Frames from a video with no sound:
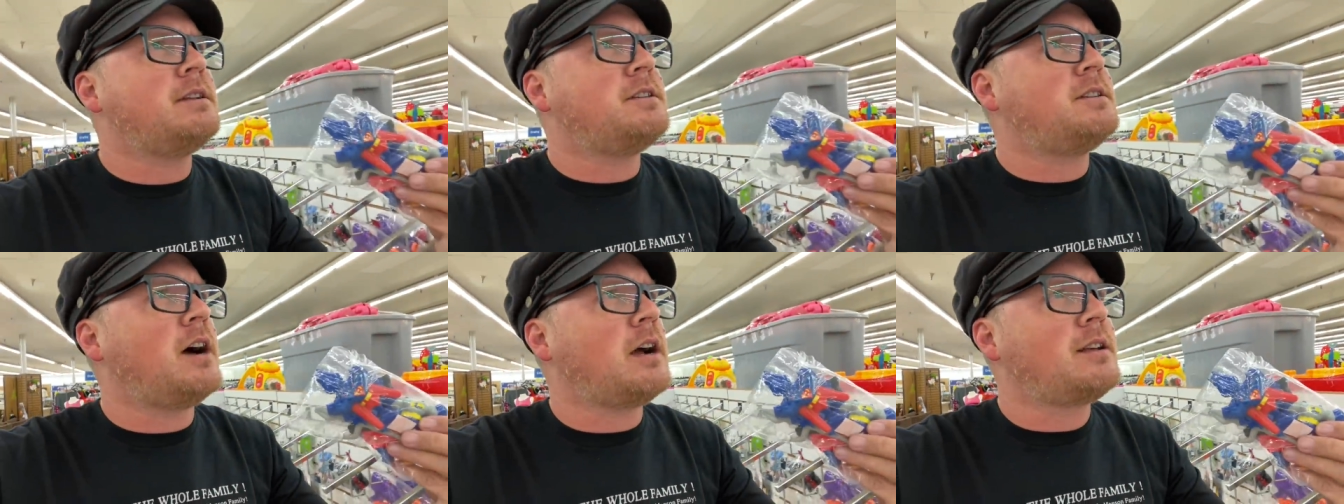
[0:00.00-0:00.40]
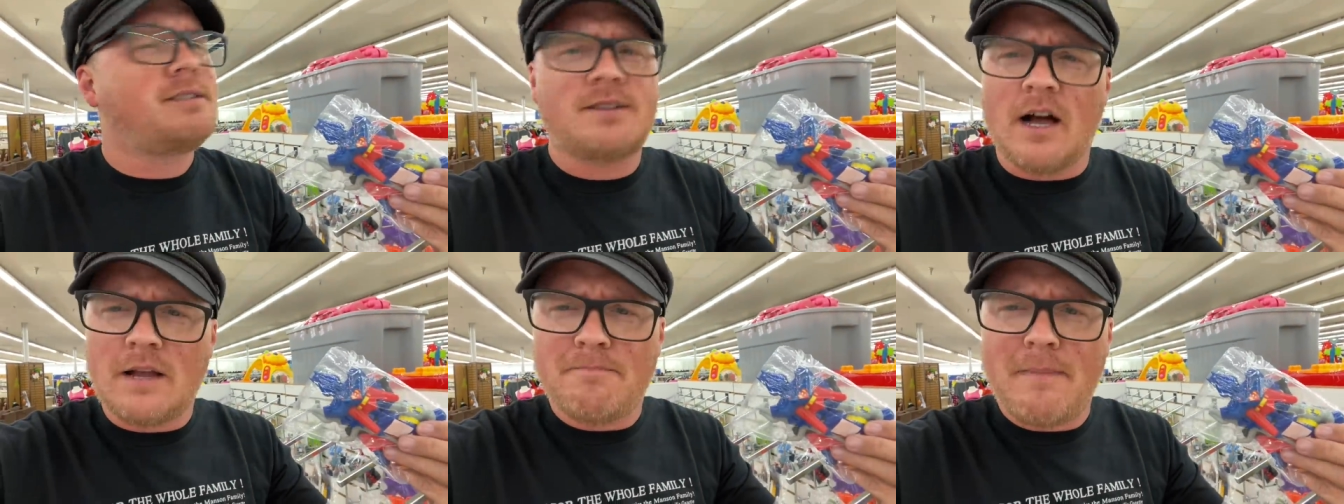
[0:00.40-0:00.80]

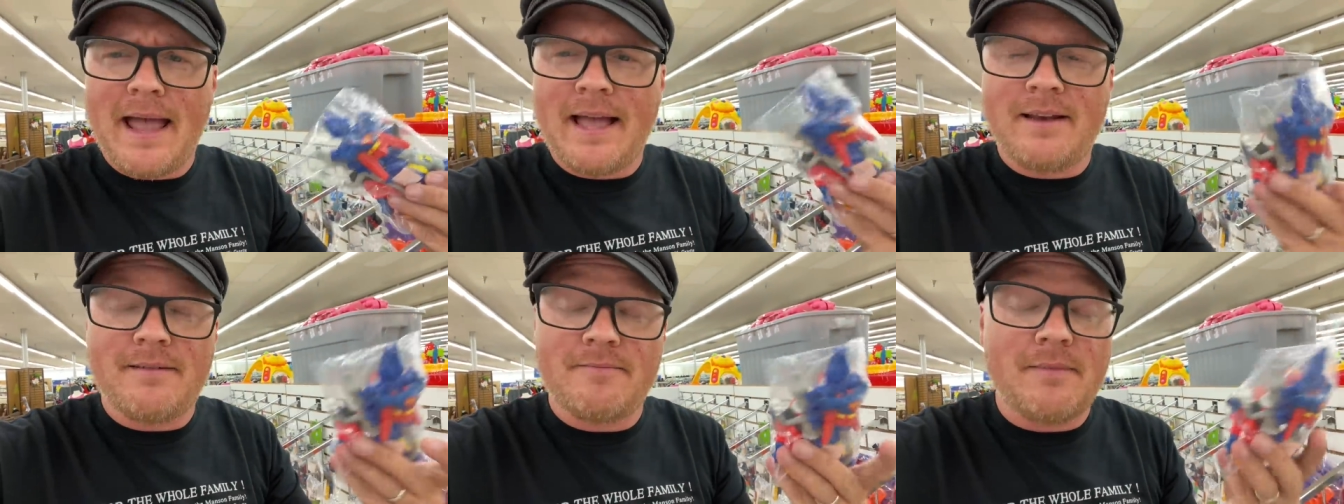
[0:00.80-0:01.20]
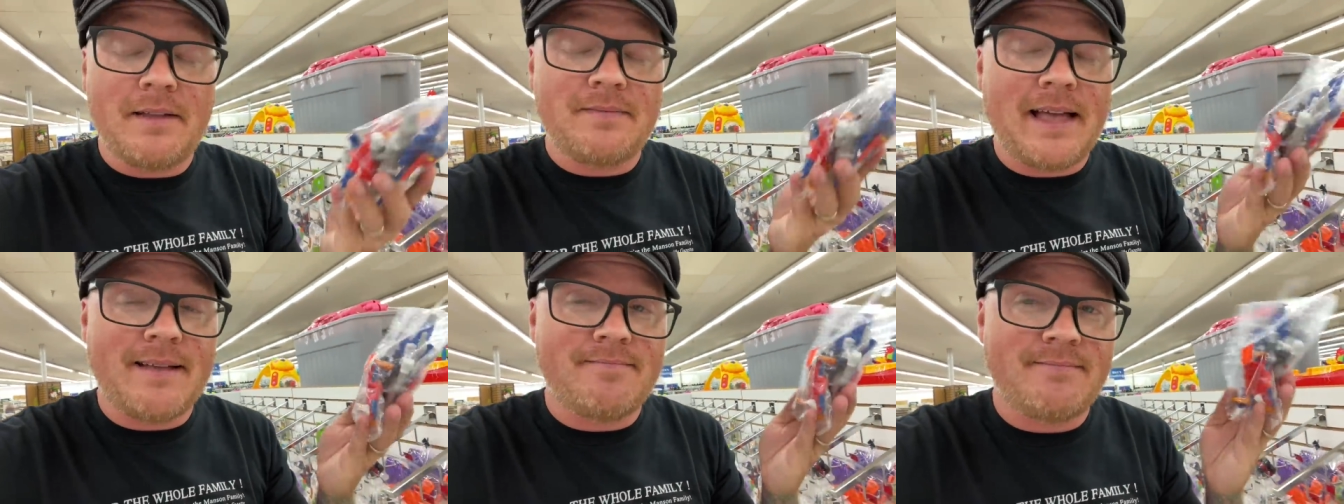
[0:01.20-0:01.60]
Duck Man,
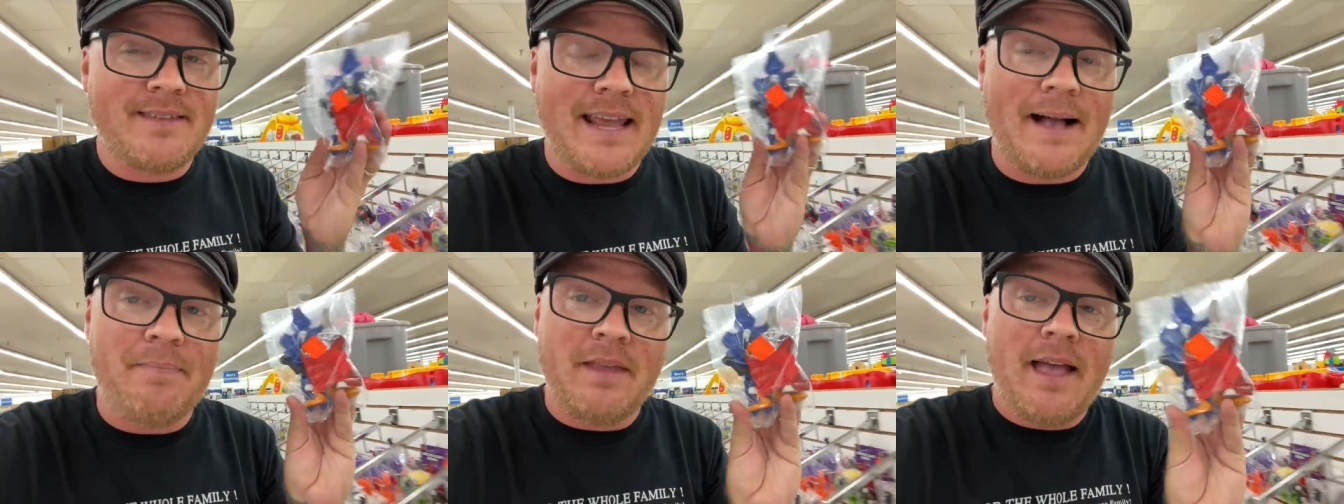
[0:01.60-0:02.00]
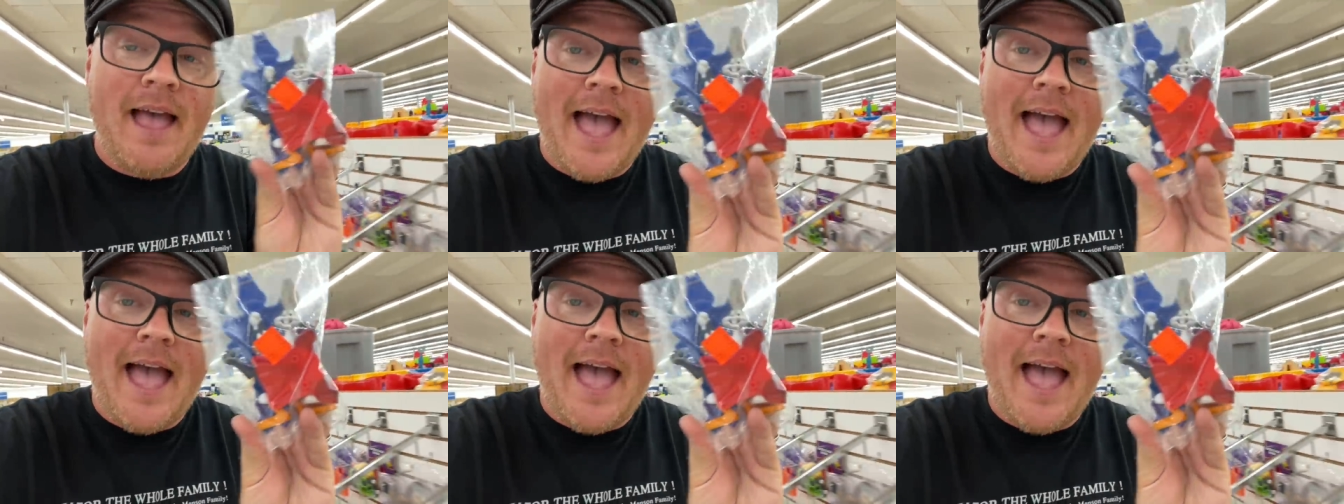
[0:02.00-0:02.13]
yeah.